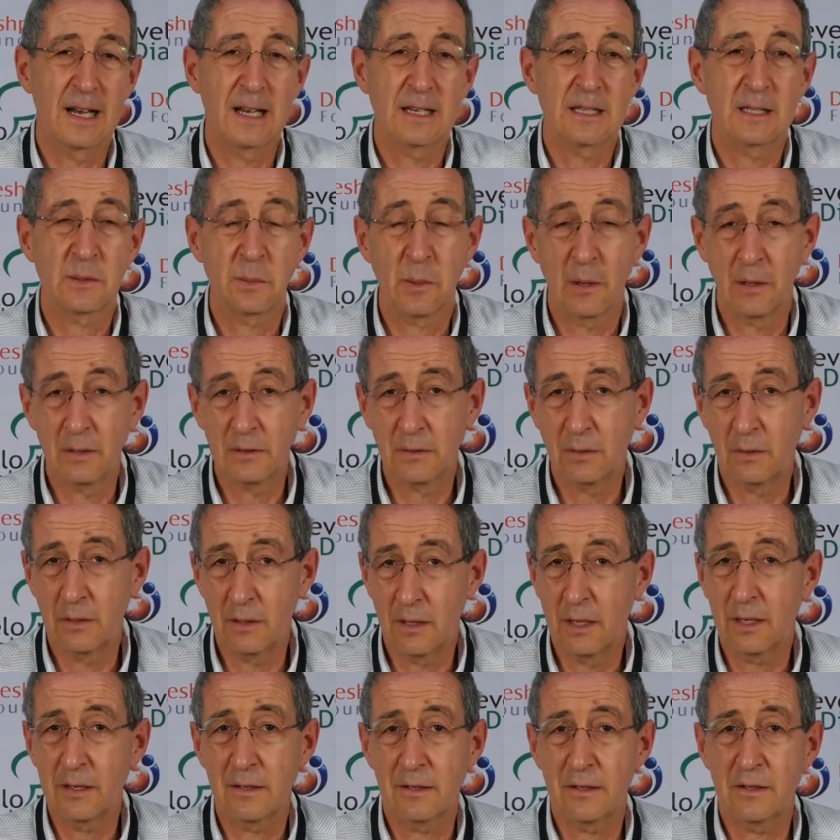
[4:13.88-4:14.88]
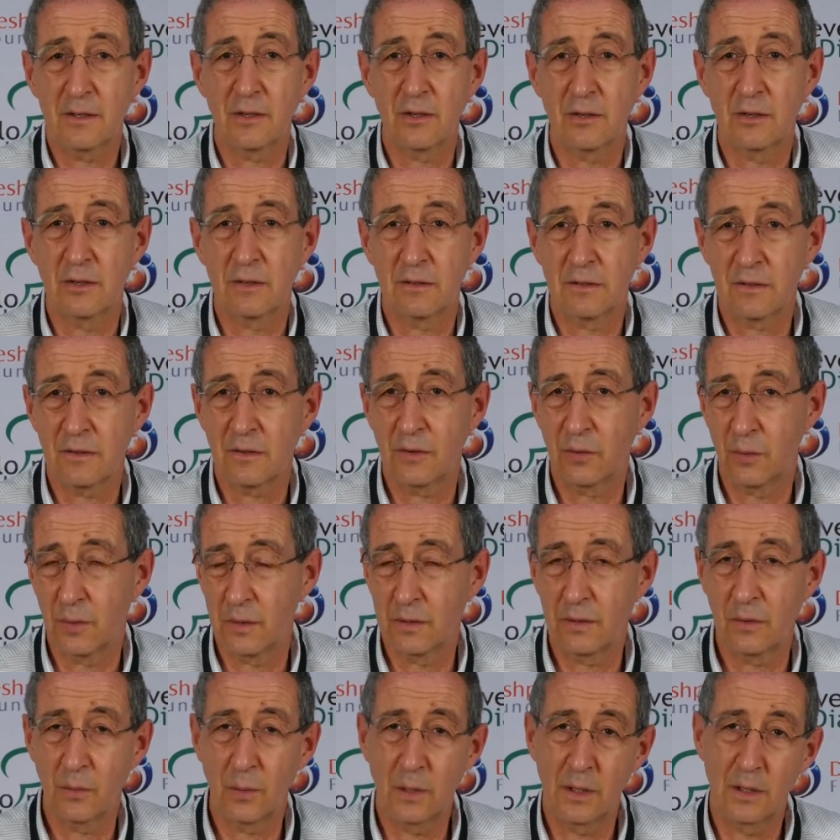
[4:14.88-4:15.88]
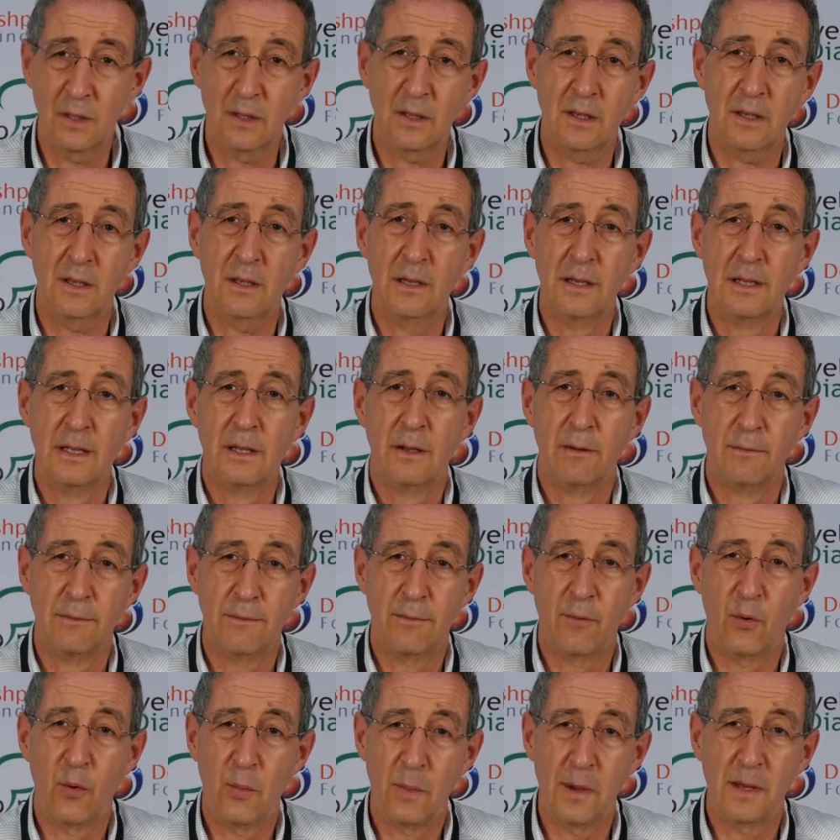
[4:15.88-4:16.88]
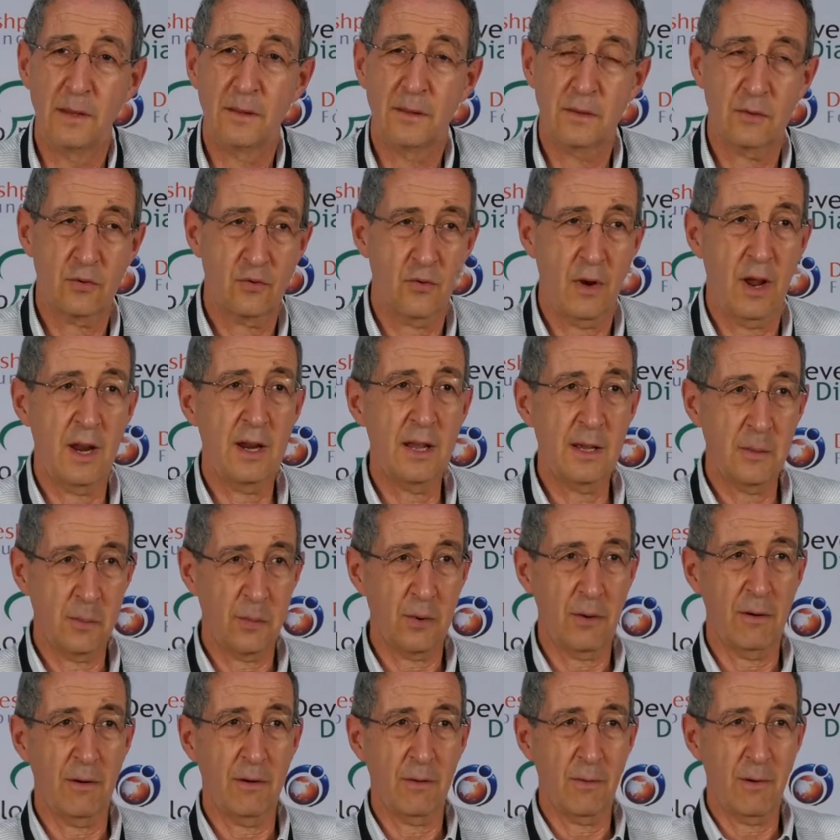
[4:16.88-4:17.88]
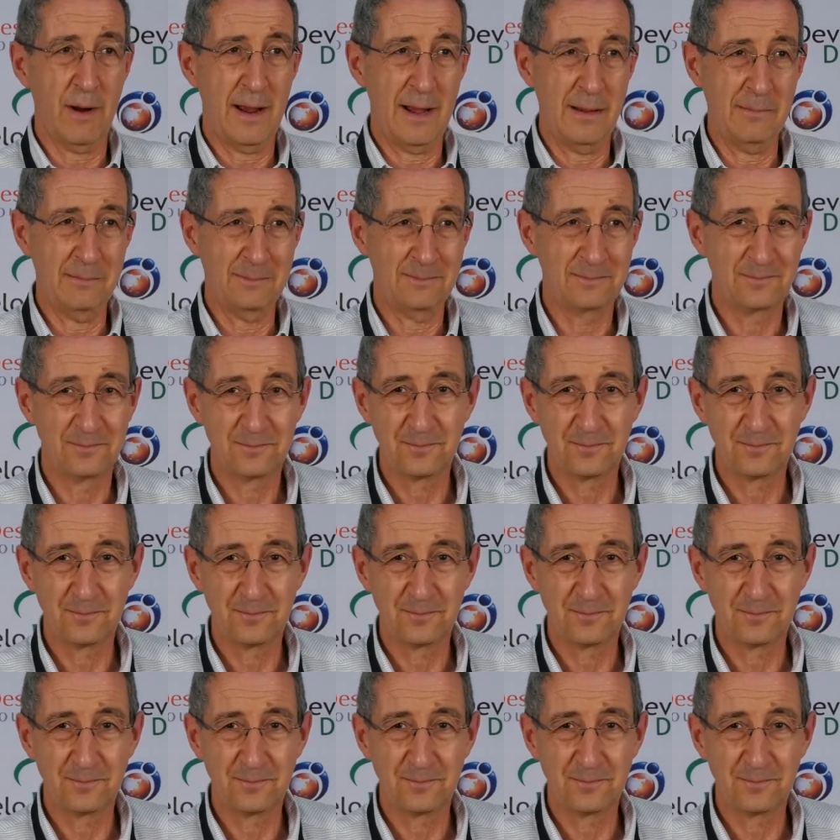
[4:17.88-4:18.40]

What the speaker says: spoke to a lot of students who are doing the 4-month training program.